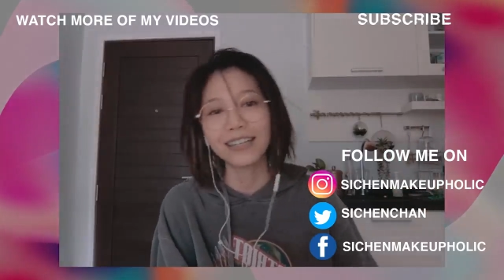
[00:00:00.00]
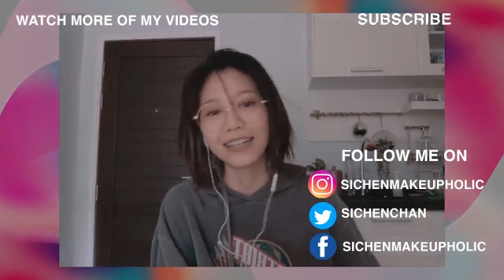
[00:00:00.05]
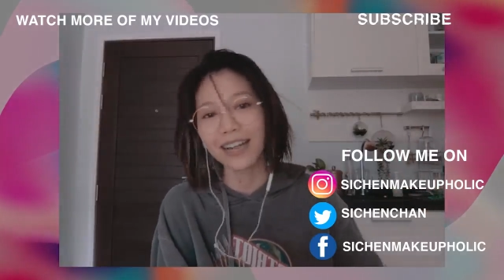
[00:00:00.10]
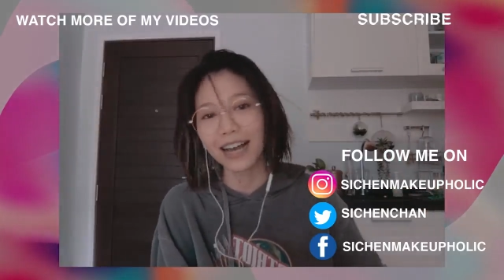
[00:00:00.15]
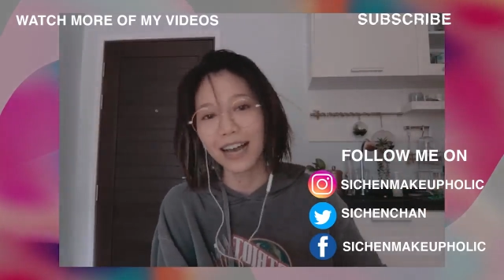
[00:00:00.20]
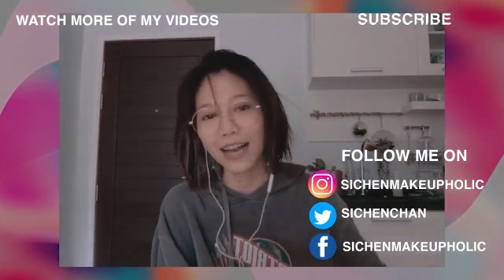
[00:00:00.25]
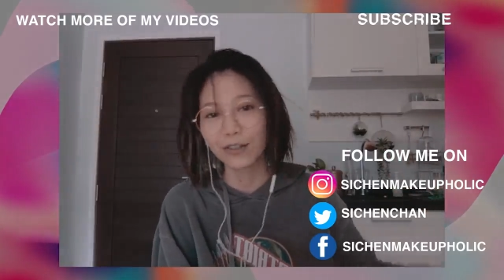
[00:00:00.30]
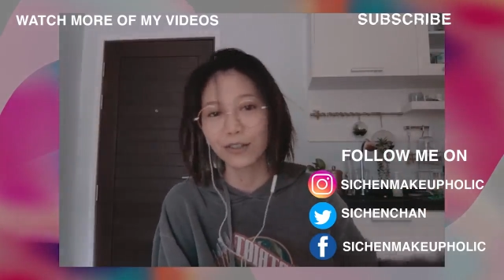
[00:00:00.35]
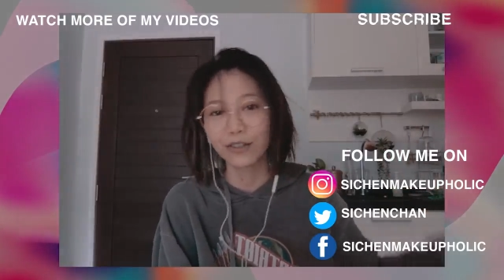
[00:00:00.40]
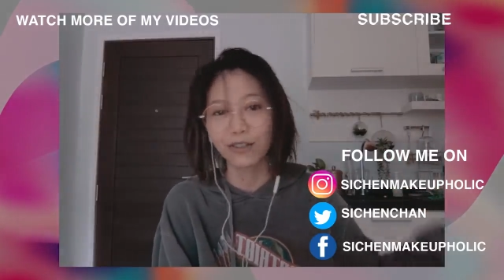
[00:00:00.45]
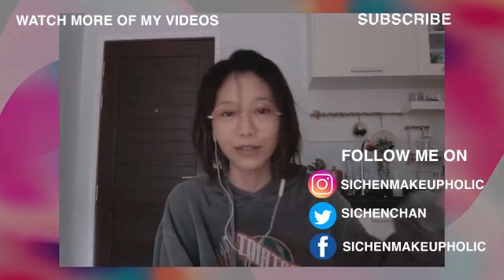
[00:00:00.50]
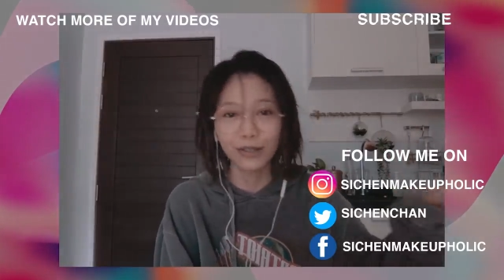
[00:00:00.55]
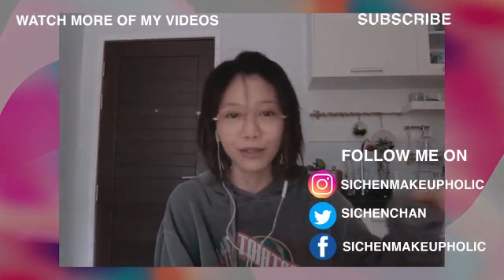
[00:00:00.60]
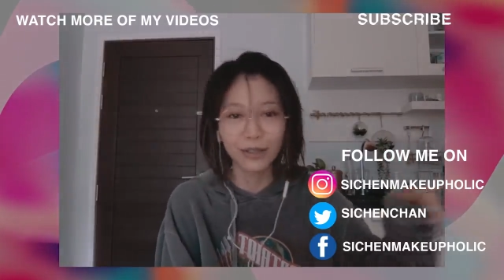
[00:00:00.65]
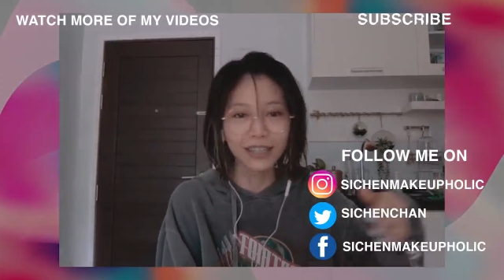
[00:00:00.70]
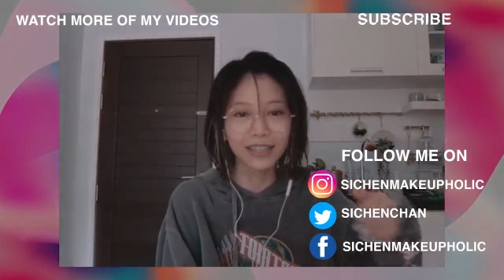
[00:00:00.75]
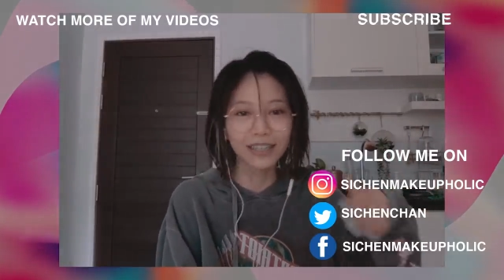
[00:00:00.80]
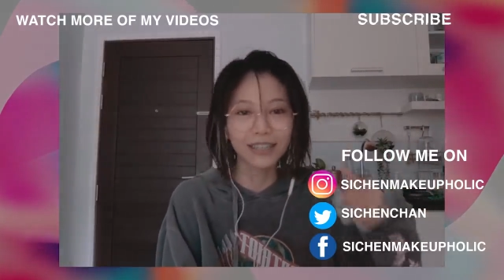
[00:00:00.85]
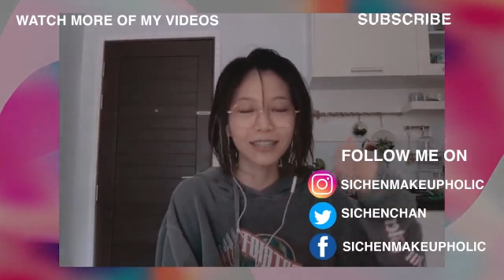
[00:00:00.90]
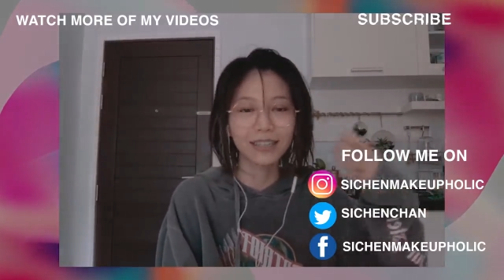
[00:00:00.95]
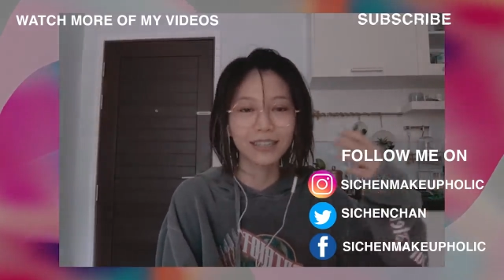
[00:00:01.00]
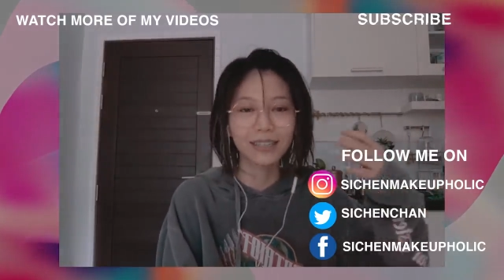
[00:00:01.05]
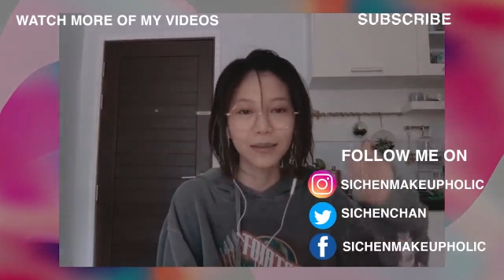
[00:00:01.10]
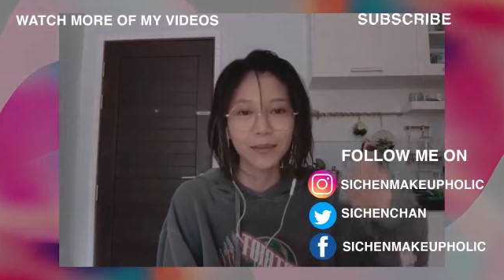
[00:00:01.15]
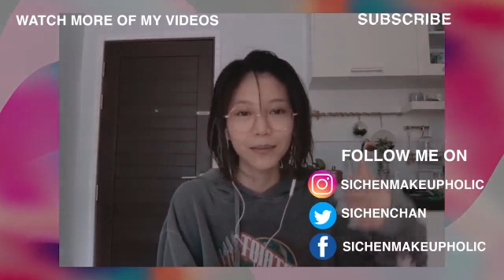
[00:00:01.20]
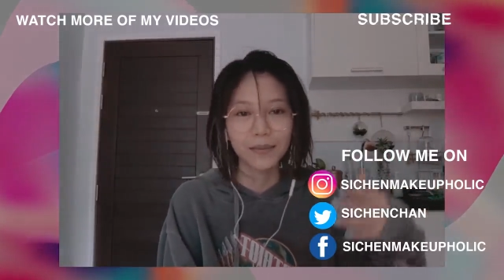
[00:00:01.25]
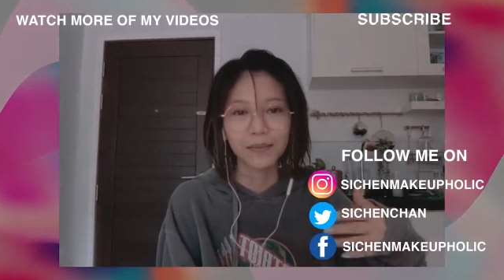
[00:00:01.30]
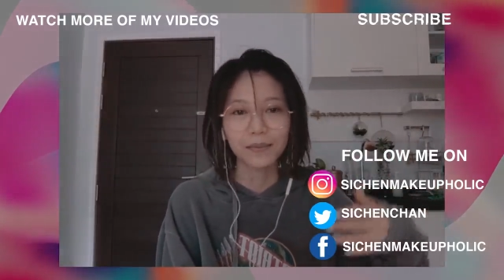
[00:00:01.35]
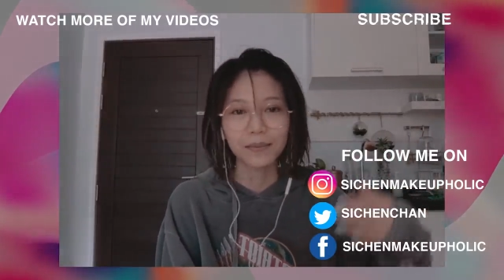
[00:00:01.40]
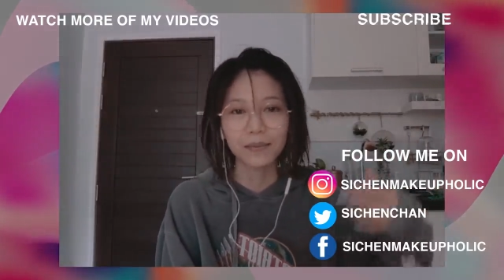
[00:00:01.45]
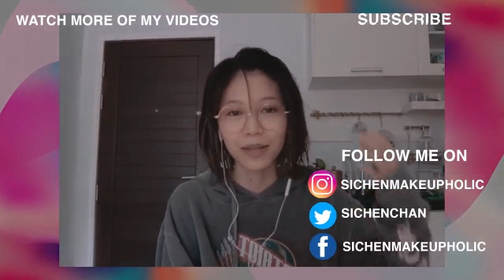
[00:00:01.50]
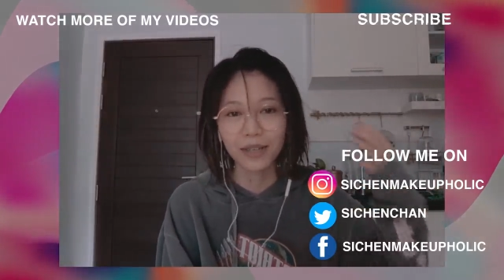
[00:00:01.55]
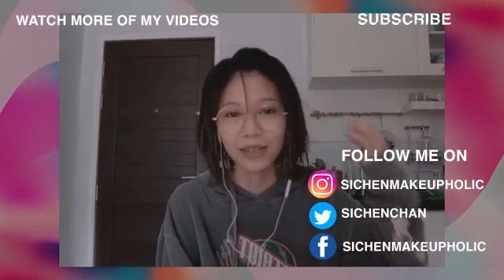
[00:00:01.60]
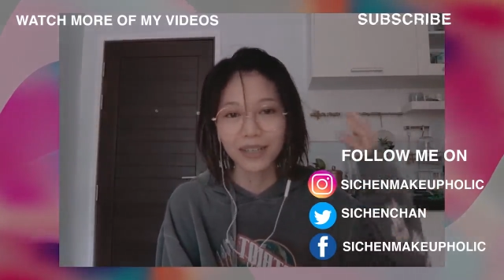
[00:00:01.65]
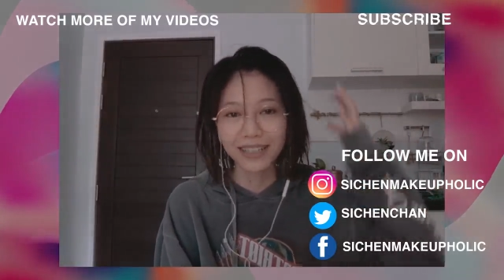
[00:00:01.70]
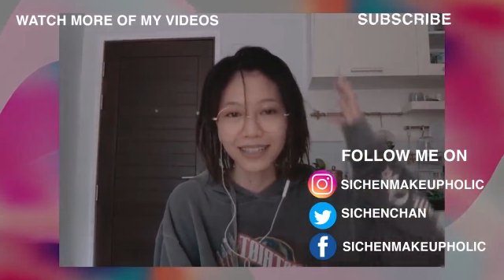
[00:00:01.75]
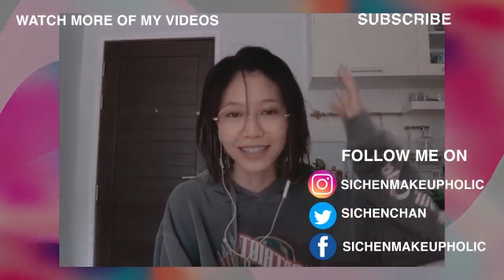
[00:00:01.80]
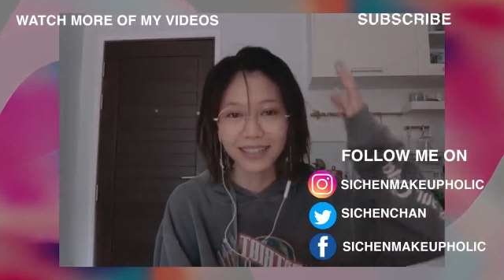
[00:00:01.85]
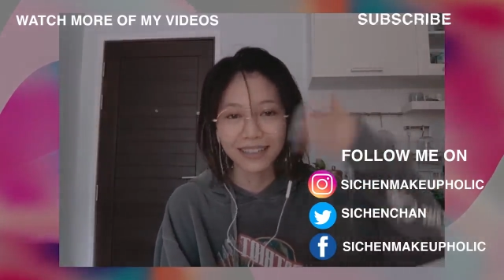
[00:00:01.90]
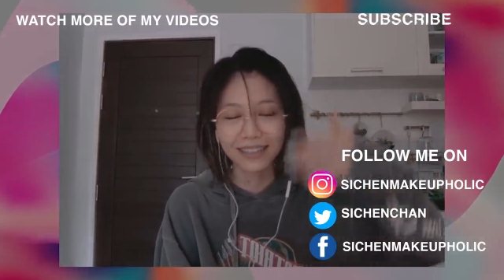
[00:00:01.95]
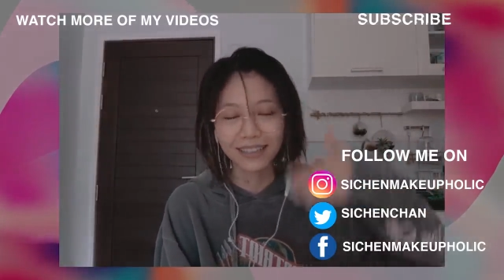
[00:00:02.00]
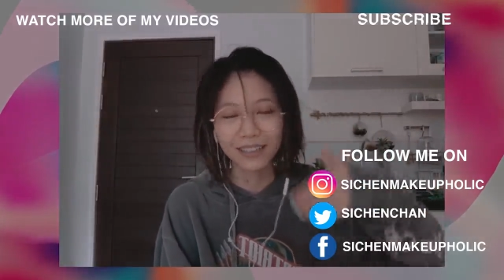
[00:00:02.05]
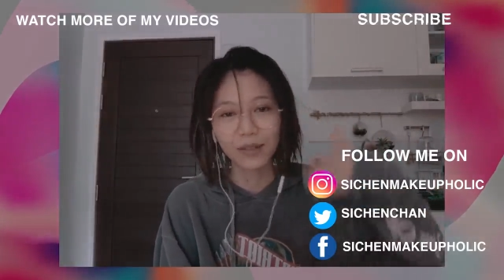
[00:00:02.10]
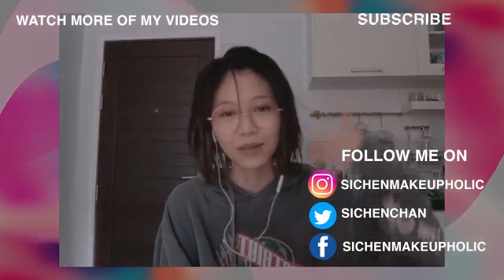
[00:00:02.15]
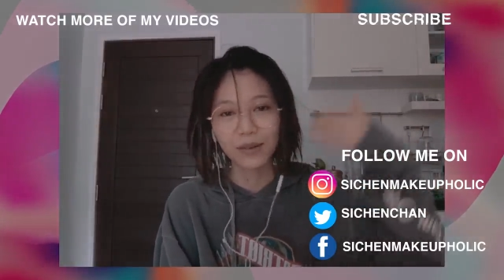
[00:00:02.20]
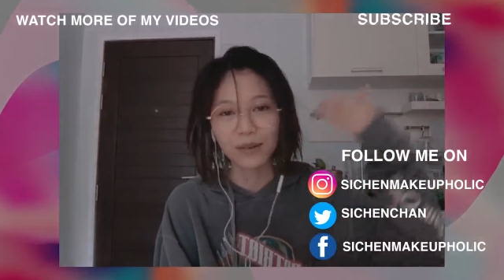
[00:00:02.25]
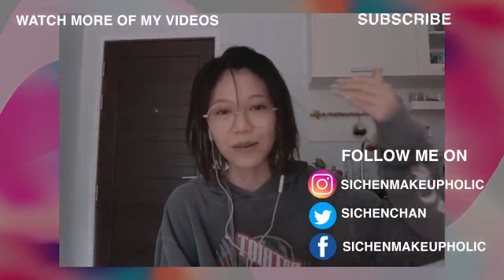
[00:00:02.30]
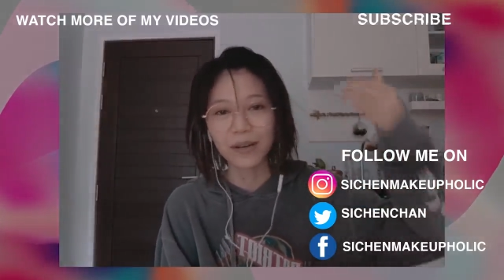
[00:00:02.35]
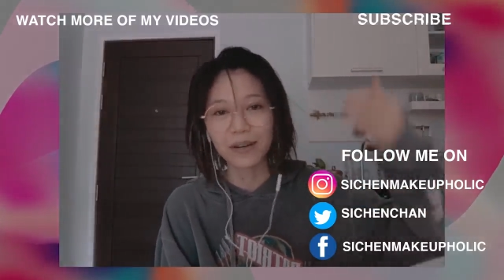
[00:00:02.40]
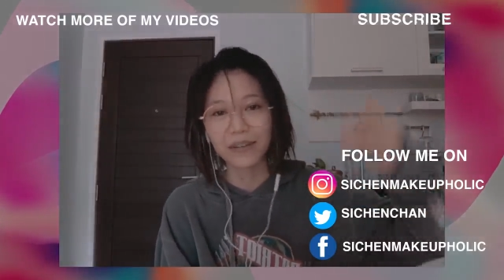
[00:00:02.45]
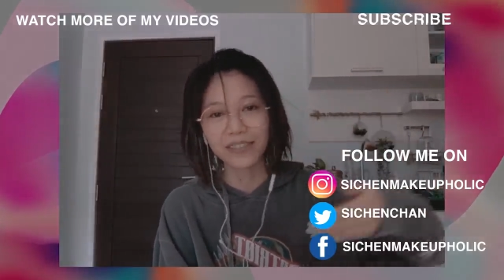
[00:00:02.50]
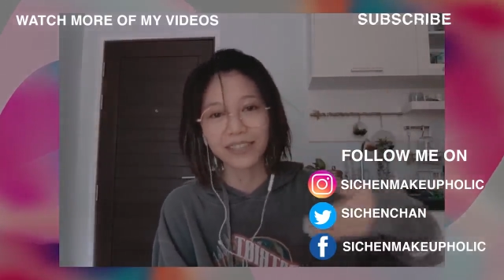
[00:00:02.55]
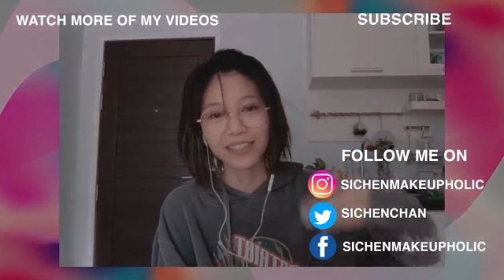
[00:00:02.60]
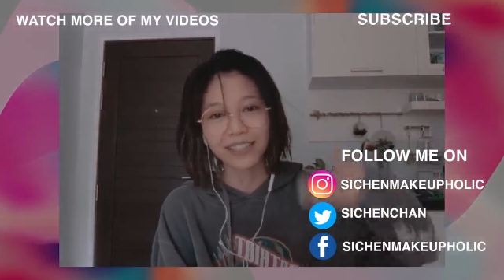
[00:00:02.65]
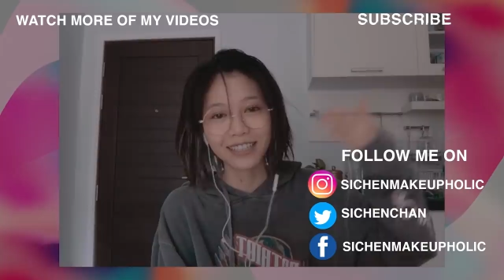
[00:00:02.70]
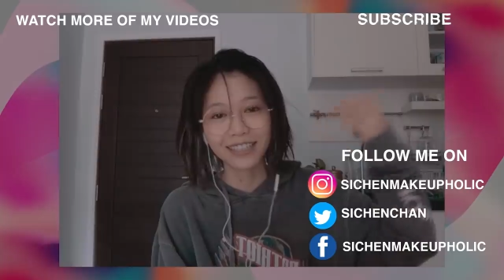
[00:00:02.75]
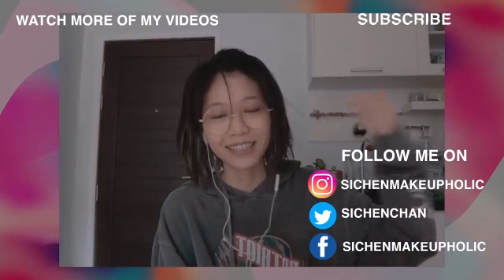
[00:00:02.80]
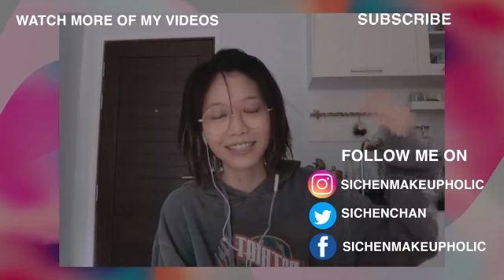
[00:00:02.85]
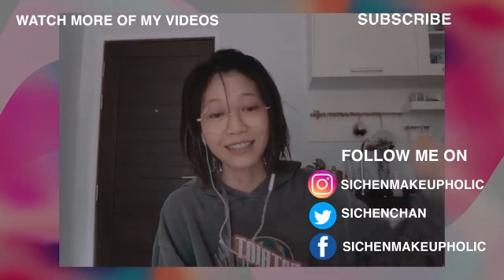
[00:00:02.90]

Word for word: how to look better than whatever